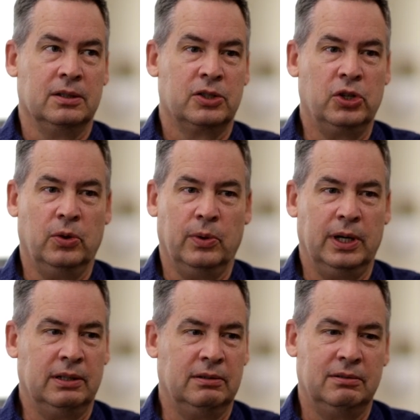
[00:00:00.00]
so
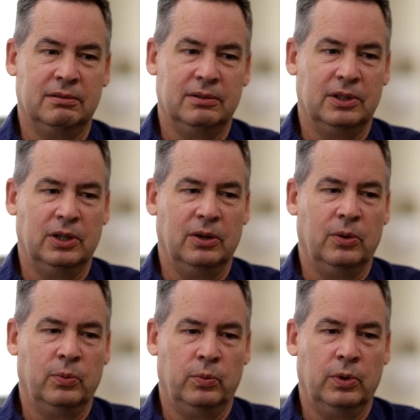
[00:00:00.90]
when
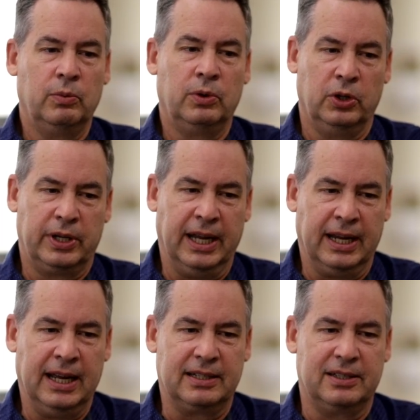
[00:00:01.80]

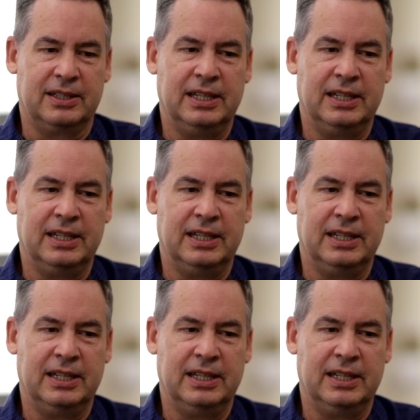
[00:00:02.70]
looking at